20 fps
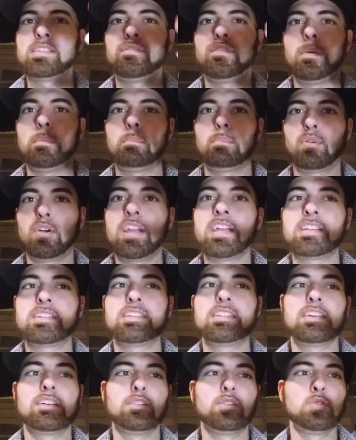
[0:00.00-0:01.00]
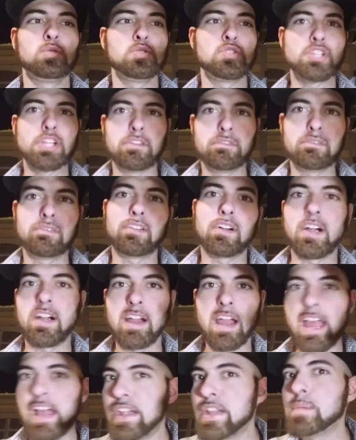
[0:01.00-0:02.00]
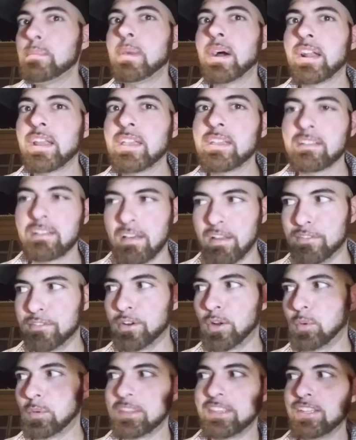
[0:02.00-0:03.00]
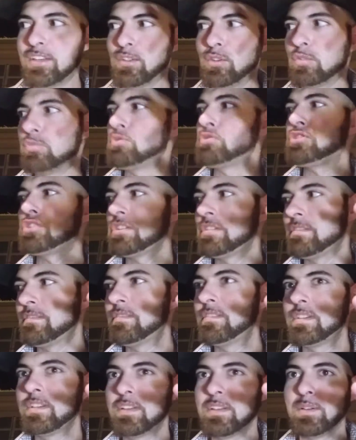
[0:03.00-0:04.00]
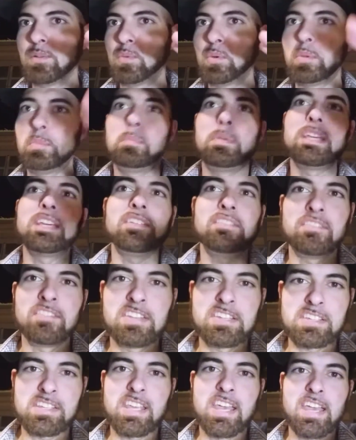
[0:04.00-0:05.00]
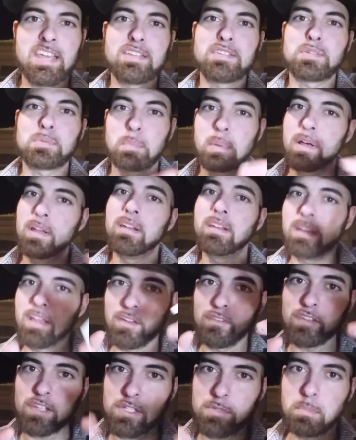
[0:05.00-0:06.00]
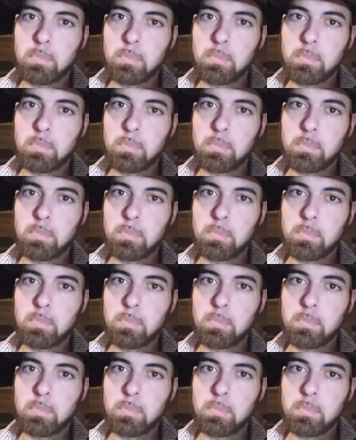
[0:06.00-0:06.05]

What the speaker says: if it breaks the illusion for anybody. I don't know what the illusion would be in this case, but if it's